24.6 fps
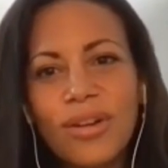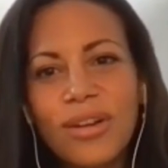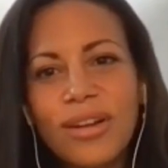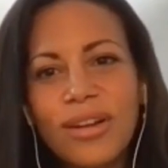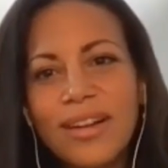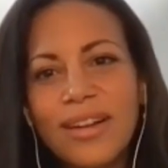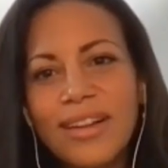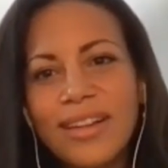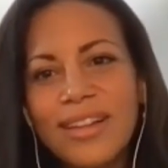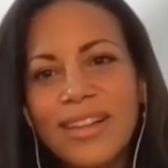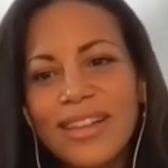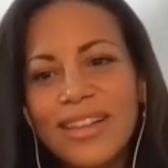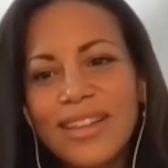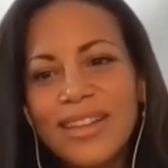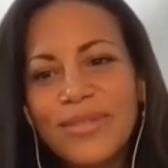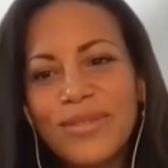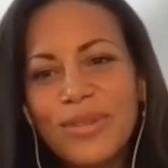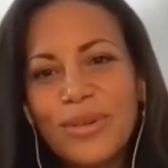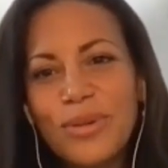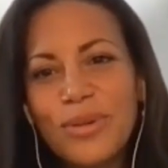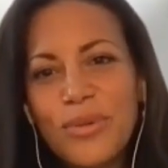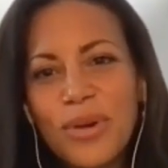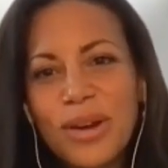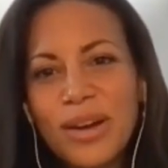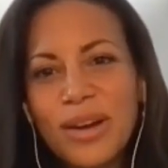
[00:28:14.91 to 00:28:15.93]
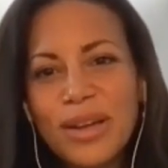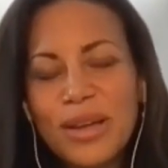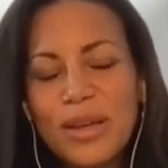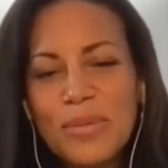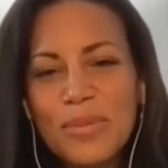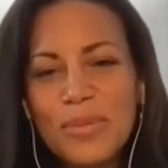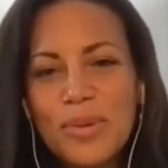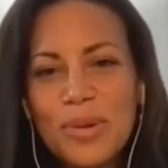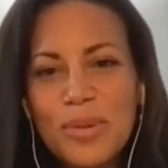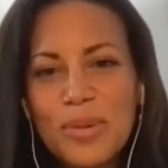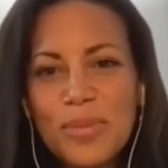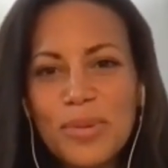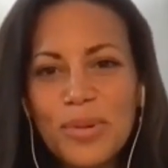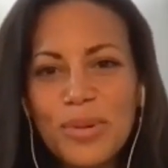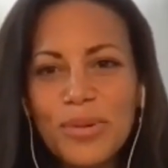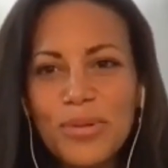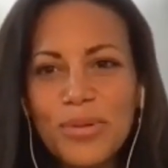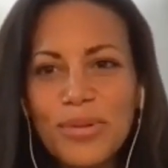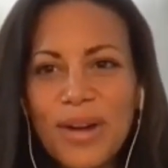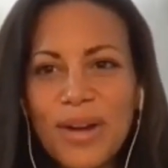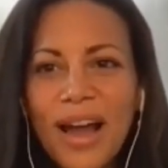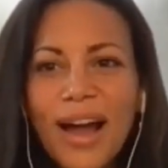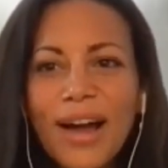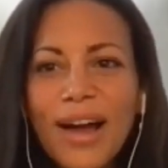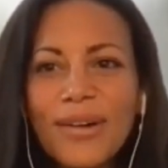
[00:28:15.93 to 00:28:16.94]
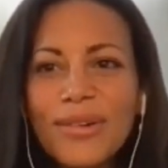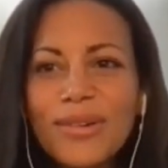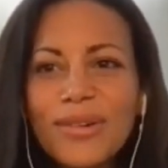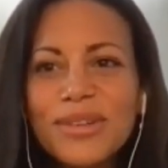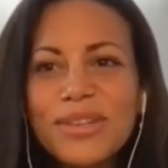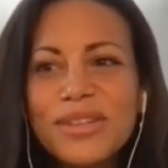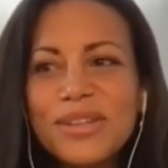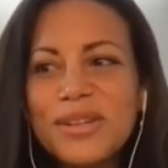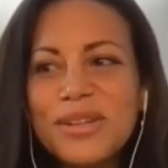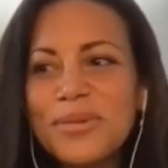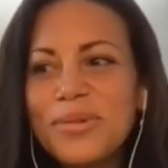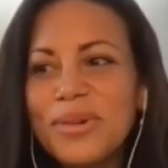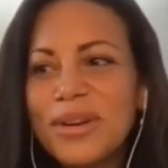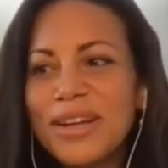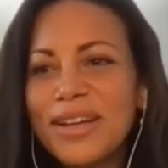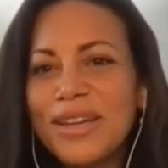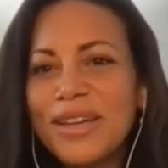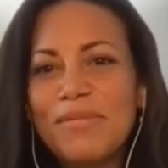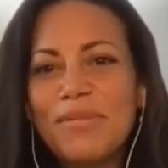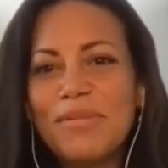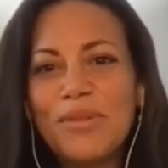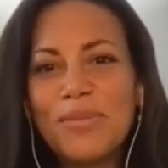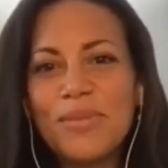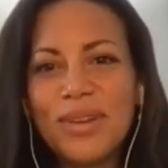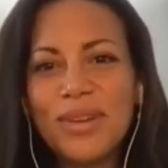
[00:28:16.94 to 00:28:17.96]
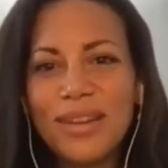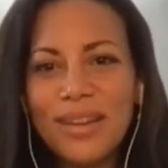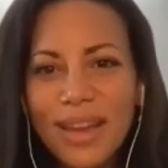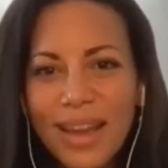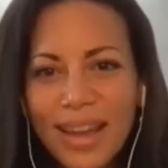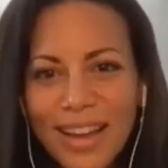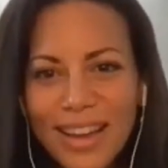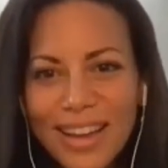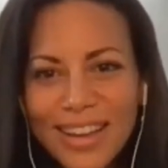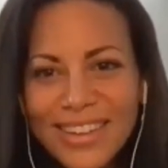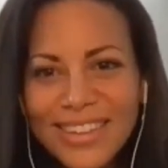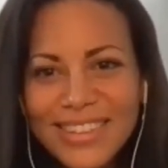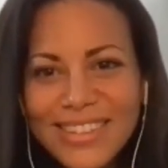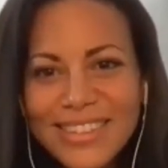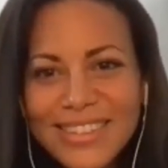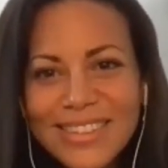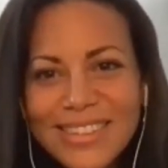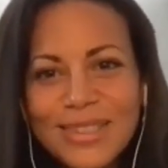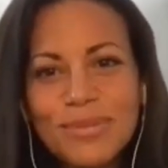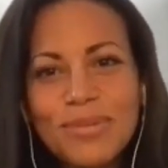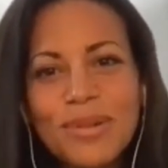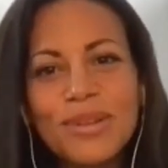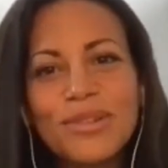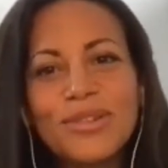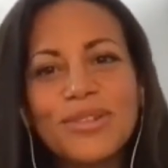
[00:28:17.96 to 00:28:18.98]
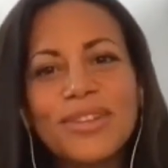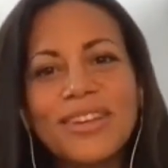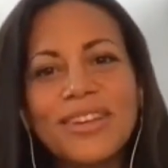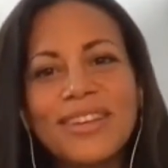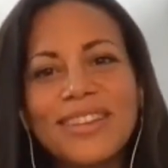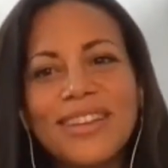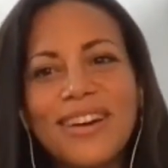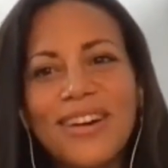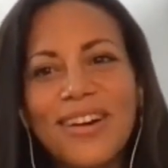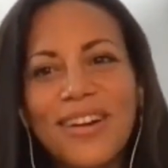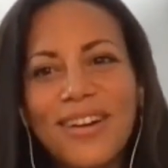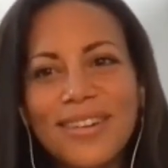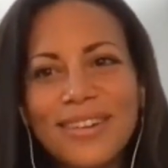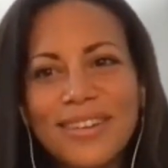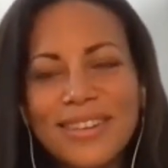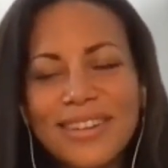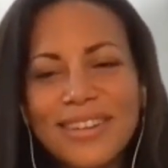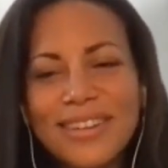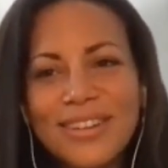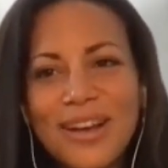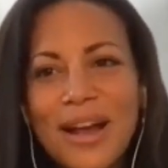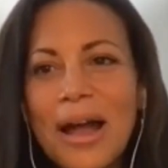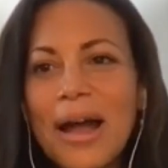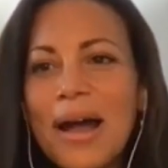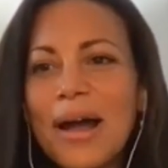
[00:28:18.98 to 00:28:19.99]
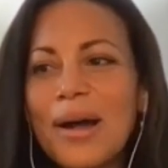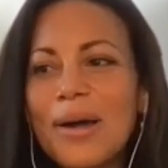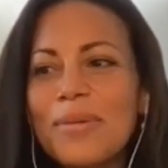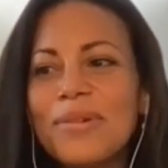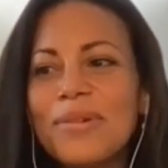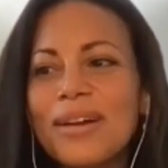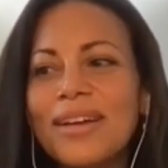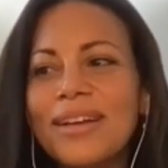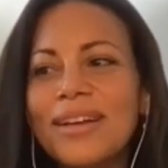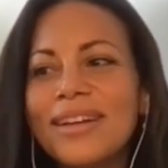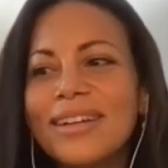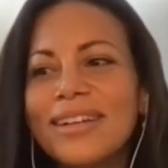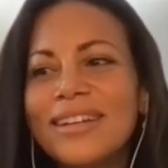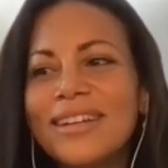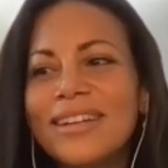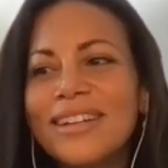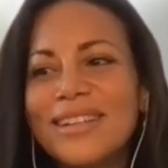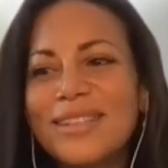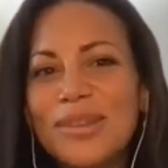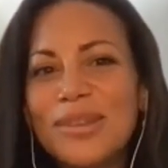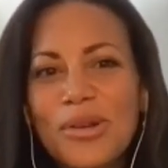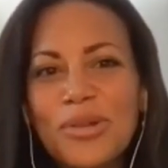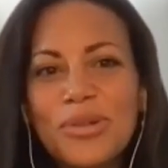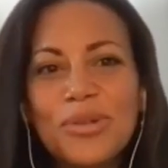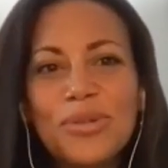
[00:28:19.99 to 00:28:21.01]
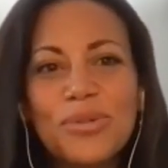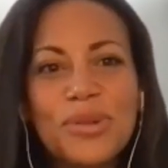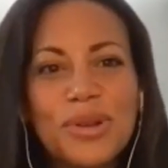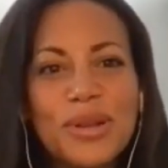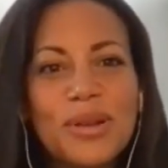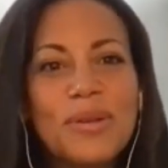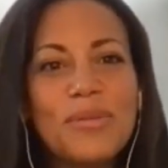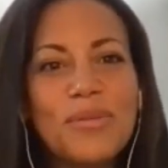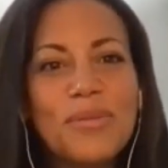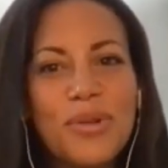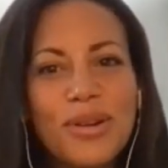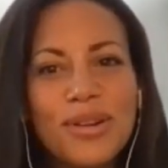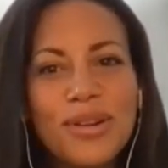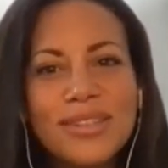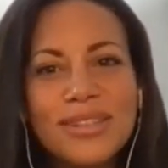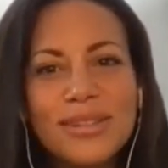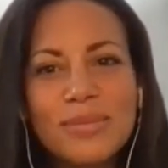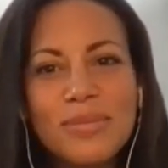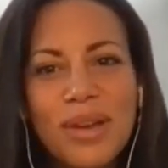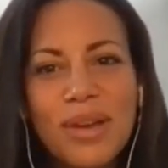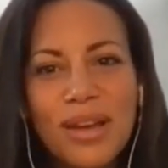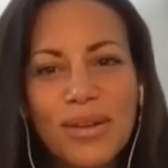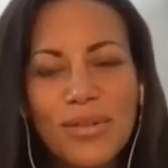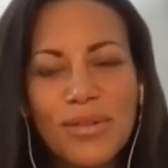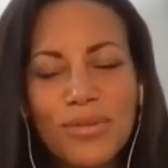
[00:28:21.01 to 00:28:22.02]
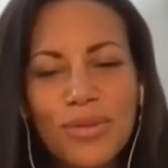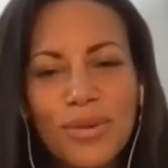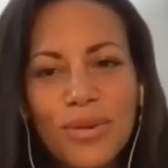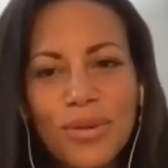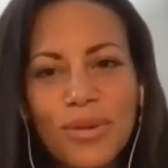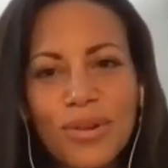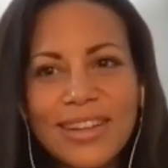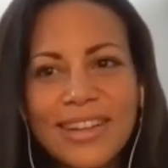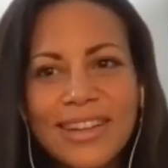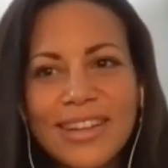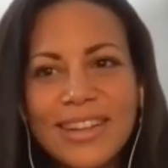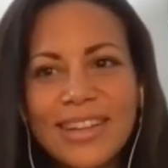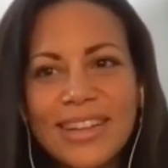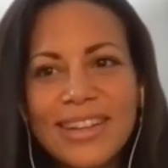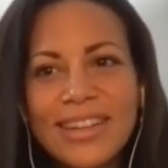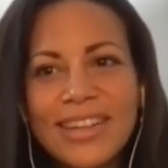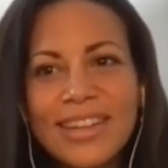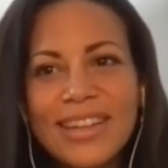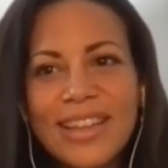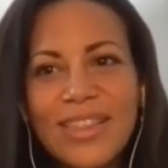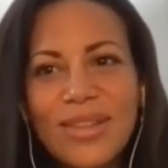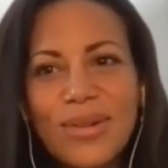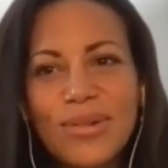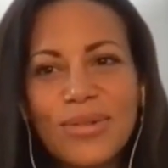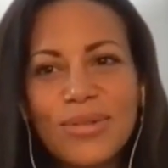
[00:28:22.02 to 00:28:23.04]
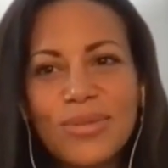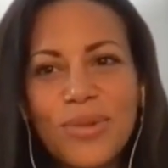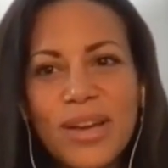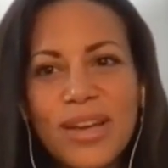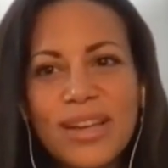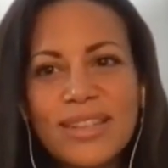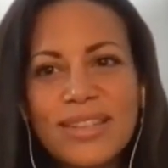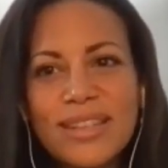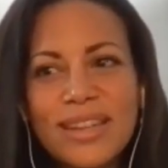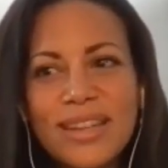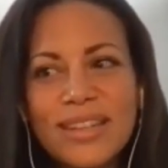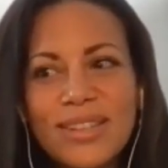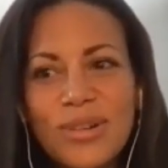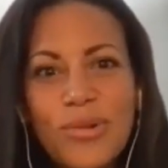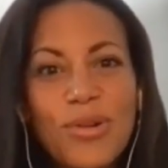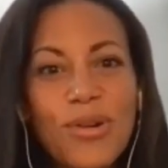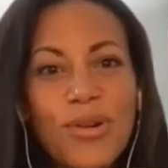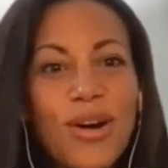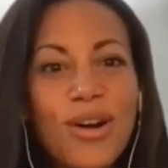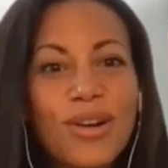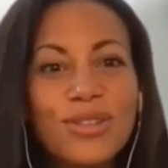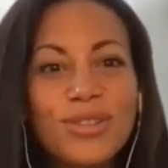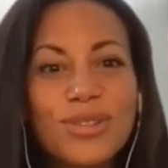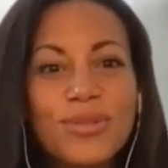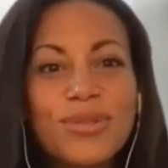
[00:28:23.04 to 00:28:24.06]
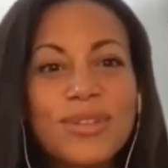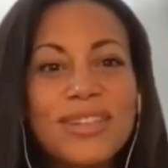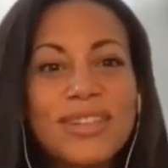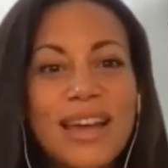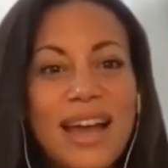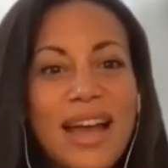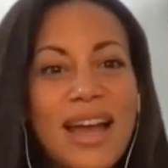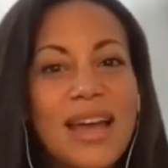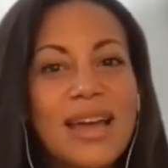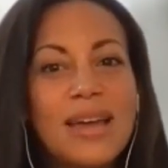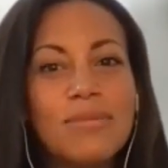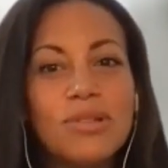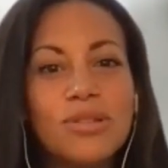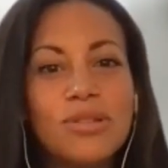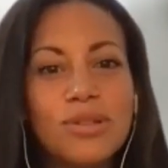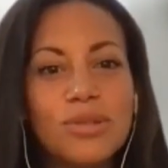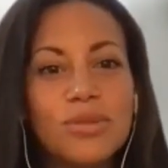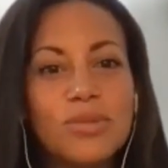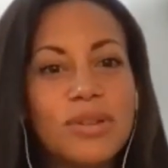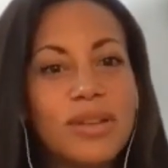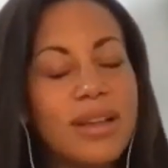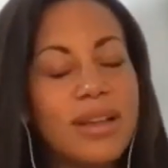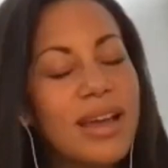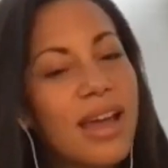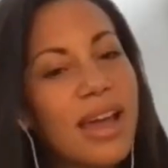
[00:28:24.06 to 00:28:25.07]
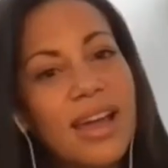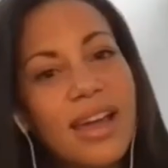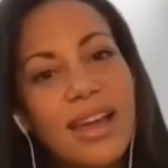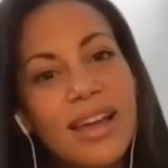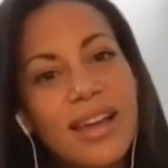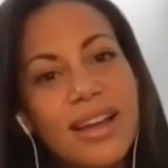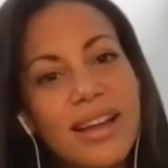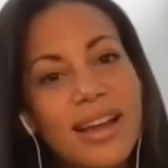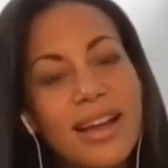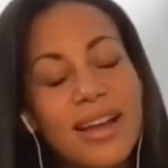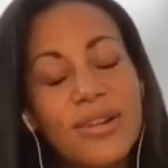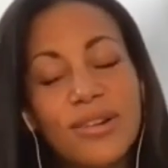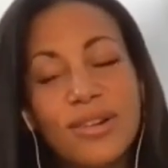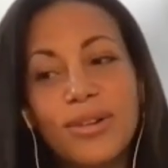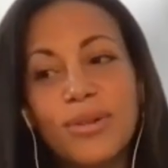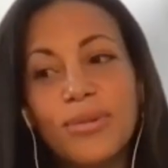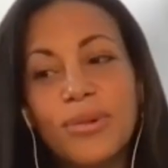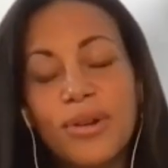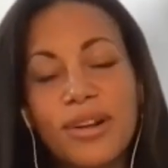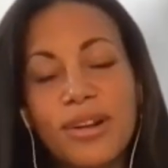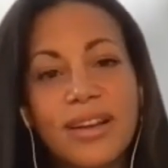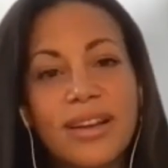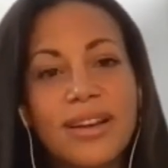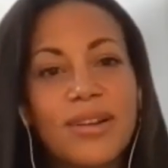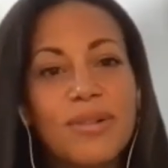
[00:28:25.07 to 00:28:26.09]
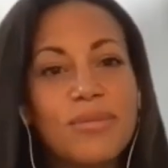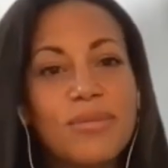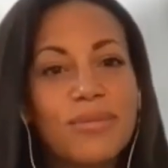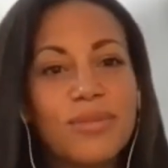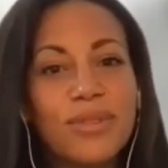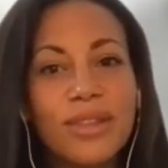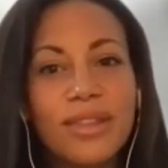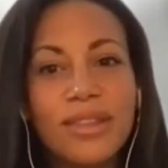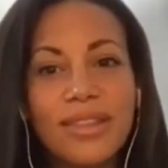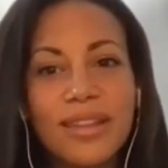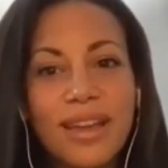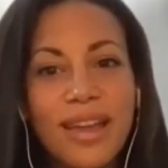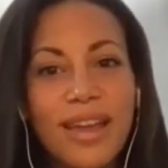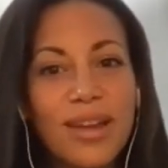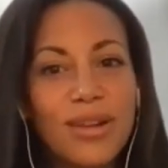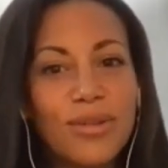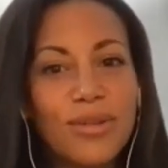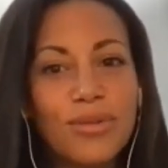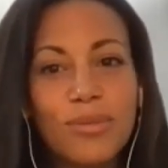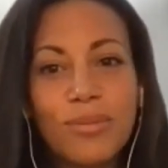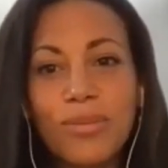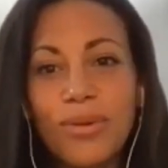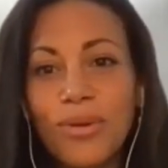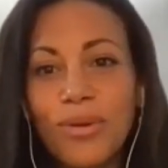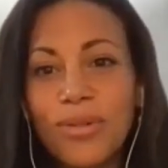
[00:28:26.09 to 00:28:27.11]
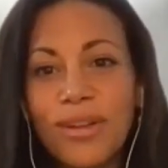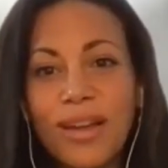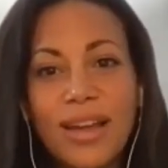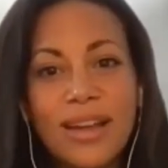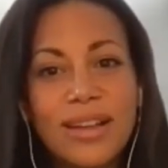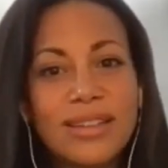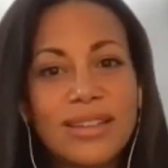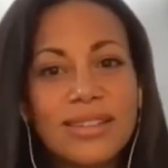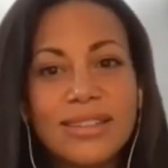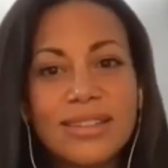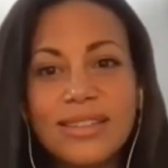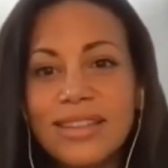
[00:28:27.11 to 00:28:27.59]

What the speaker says: So if you want to keep people around and you want to keep them engaged, especially the harder the job, it's also really important to pay it forward in those ways that don't cost you a dime, to just be like, hey, I know you're working on the candle from both ends.